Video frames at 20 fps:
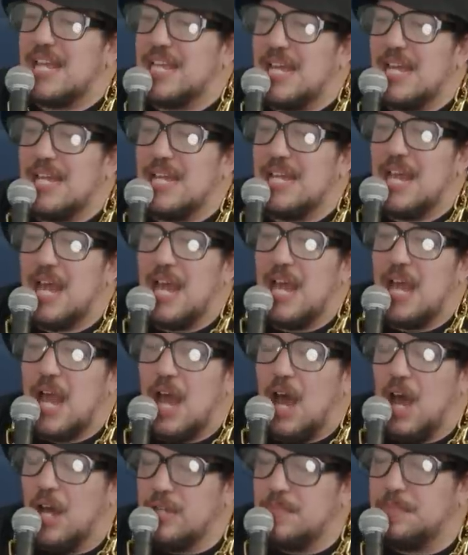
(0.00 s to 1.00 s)
like
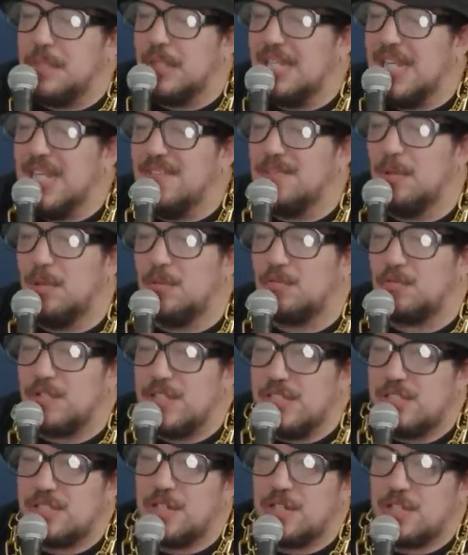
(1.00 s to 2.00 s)
unbelievable
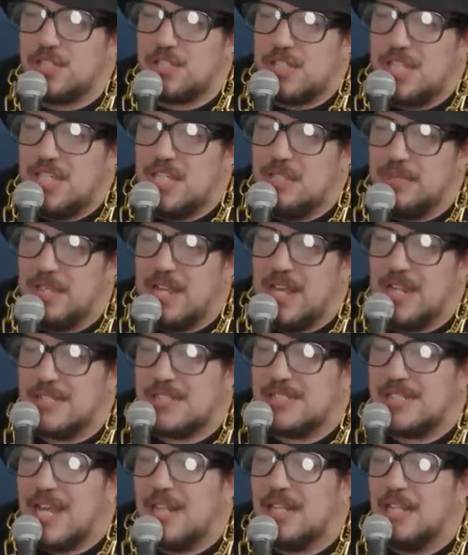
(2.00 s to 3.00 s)
research team and
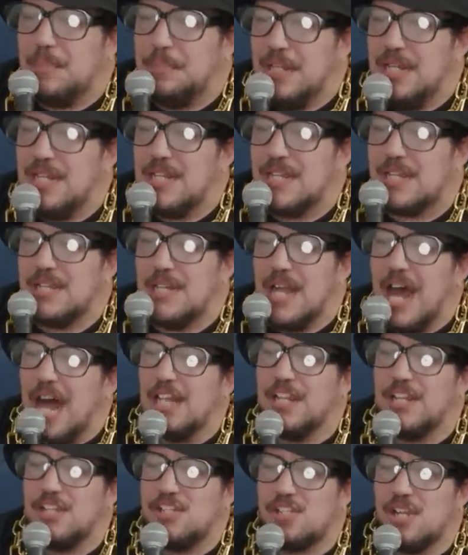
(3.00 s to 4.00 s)
encyclopedic
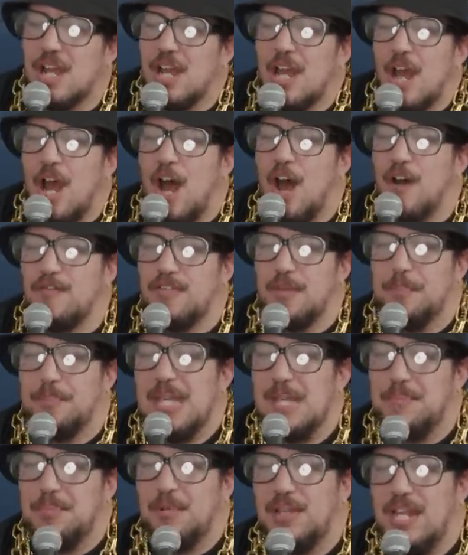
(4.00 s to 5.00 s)
knowledge of the
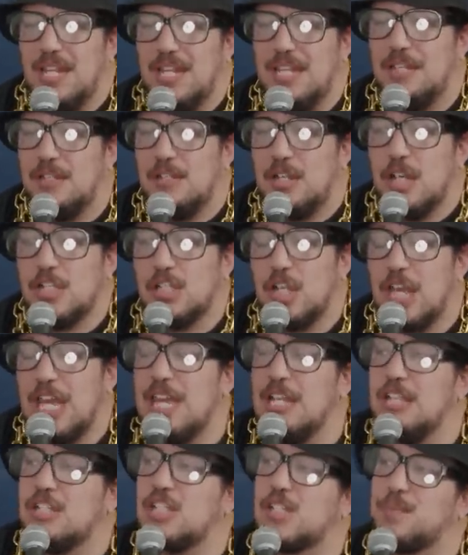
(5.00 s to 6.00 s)
people that he
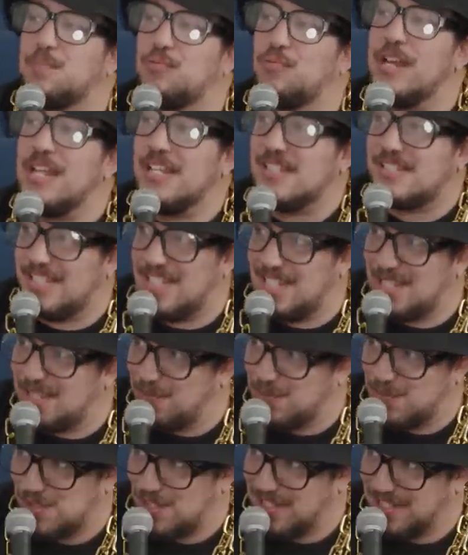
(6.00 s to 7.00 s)
he springs the
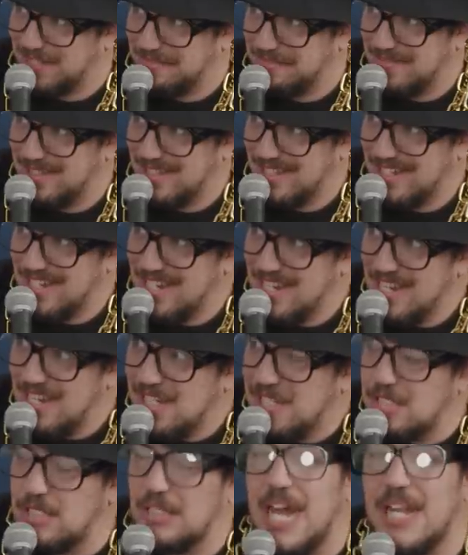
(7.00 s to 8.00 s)
interviews on them.
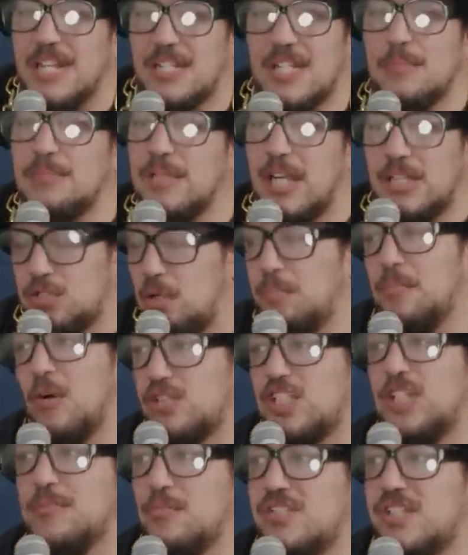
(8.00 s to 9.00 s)
A lot of times, it's
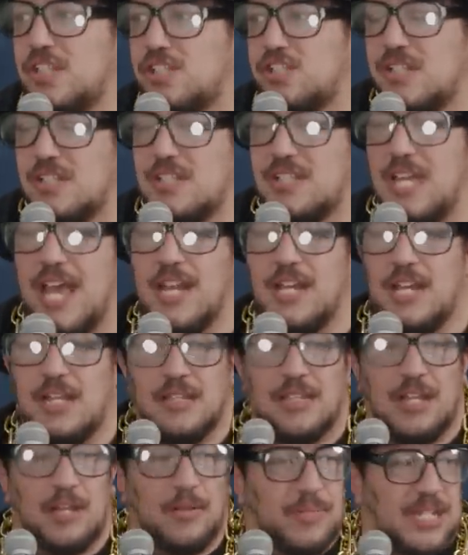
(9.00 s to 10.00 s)
mostly musicians, and
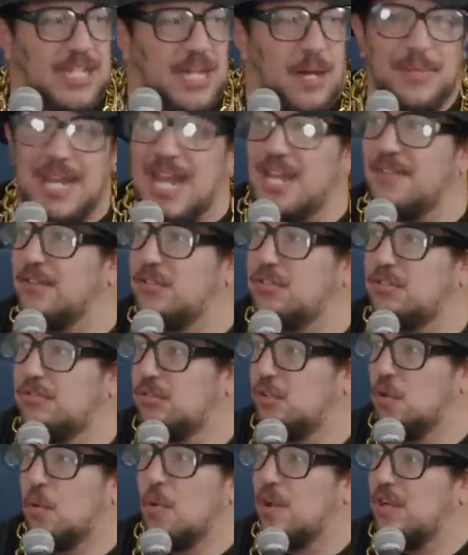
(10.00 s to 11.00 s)
they'll be coming out of a
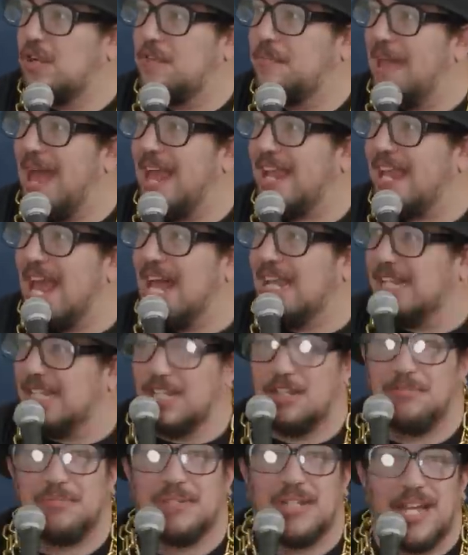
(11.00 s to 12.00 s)
door at a back alley,
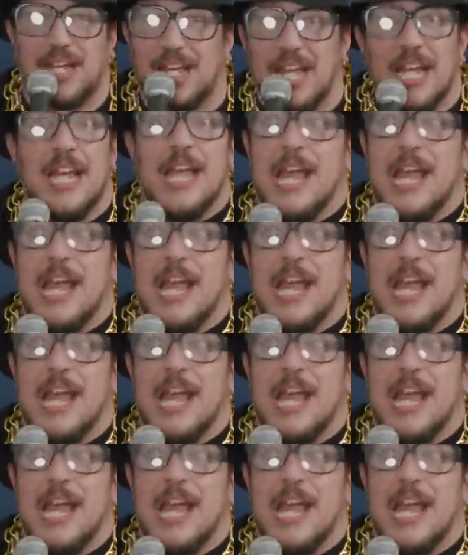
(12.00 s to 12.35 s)
and he'll be like,